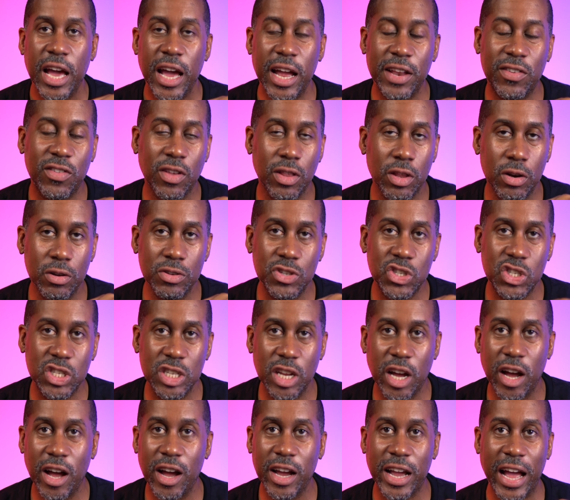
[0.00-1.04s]
It's a little
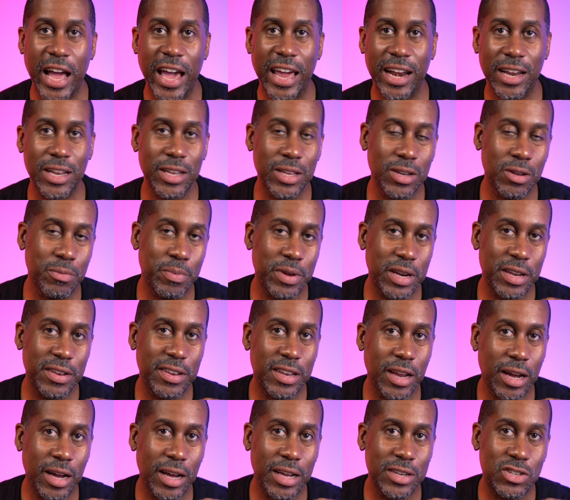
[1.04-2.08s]
snug. I had a little bit
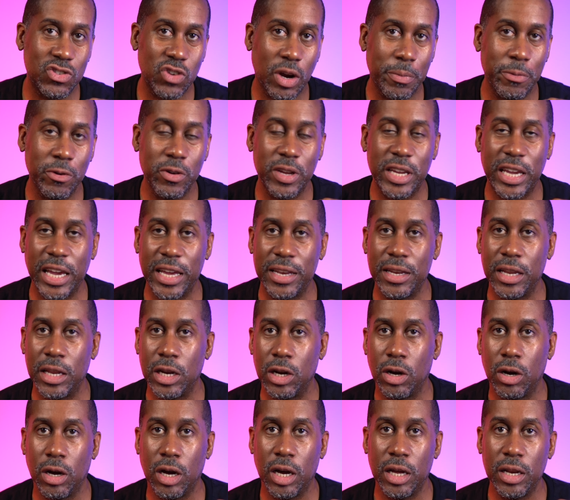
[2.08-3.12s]
of uh, trouble getting it
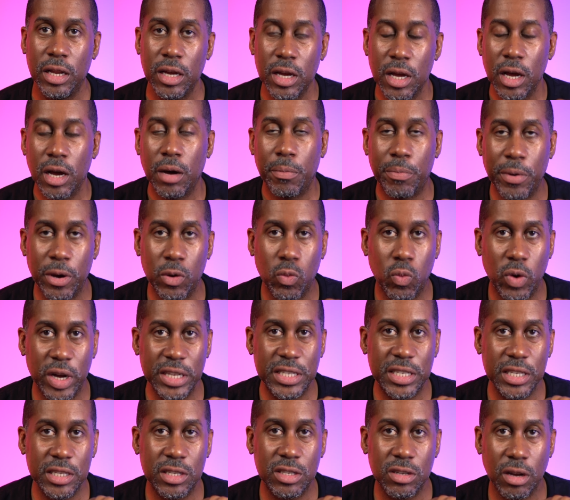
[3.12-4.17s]
on, but
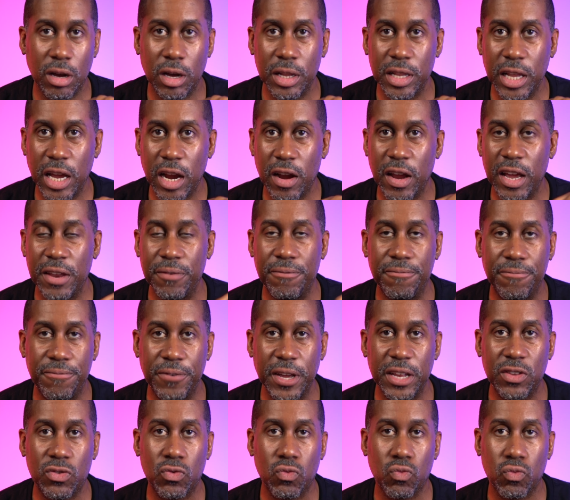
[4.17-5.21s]
once it's on there, it
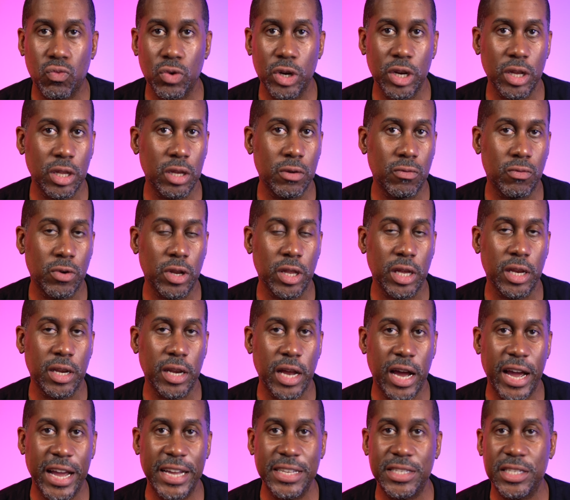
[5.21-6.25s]
fits really, really
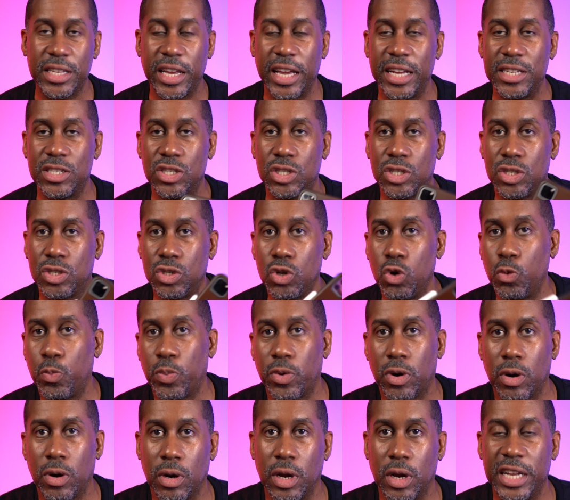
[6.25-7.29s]
nice. It's
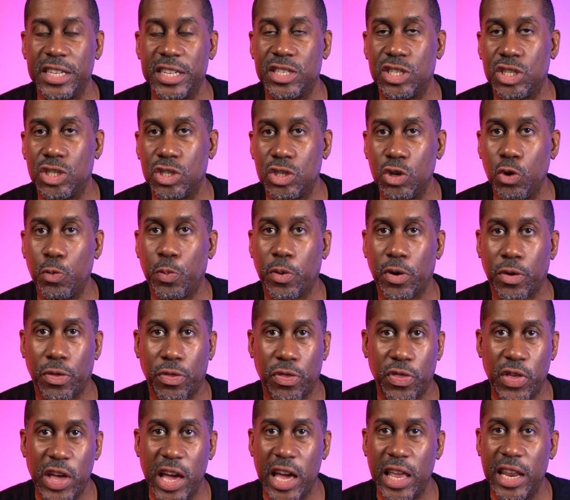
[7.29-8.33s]
super, it's super
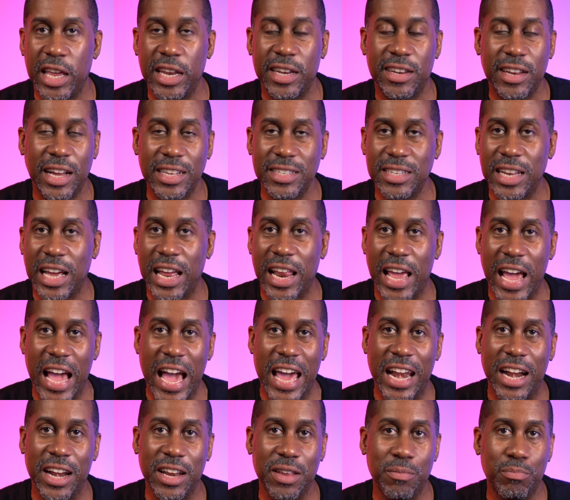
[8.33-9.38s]
thin. It does not
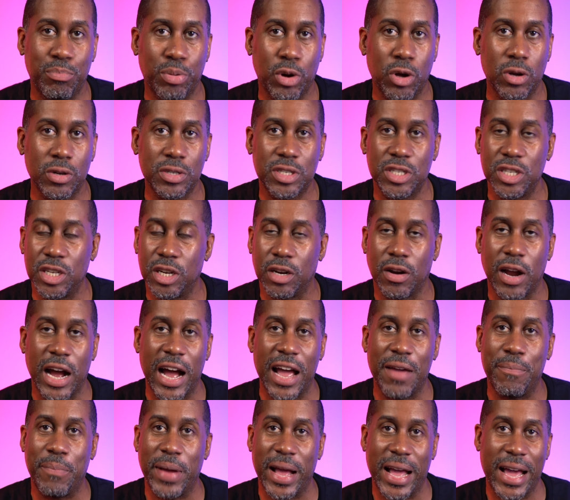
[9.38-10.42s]
add any bulk to your
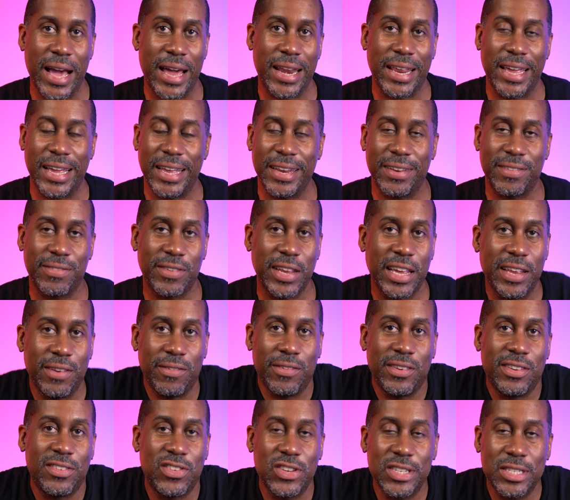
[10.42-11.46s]
iPad, it,
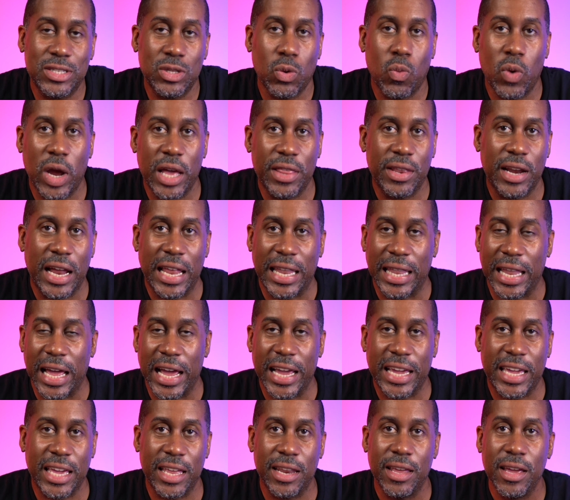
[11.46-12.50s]
in just the way that I
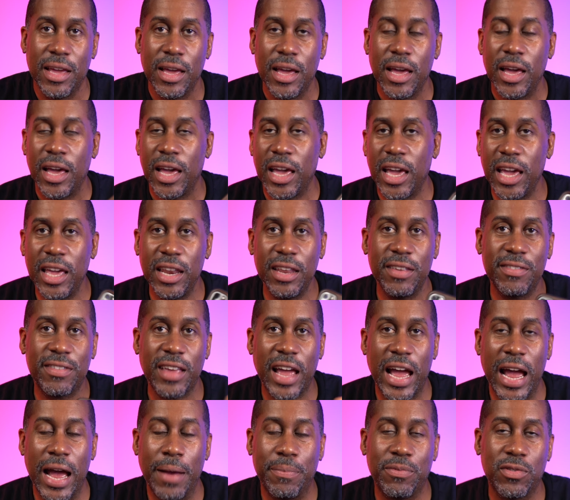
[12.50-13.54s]
like it. It is
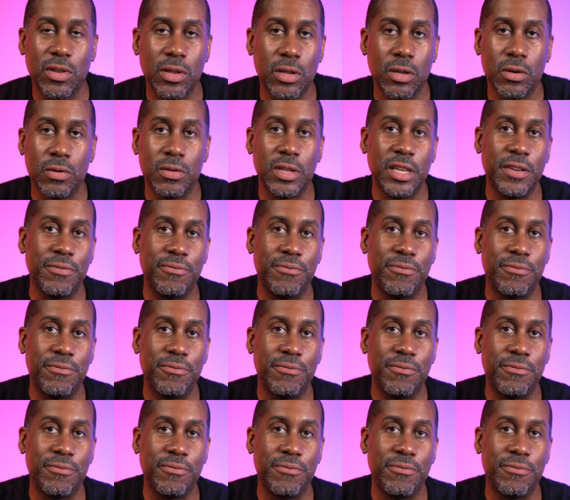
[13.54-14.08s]
absolutely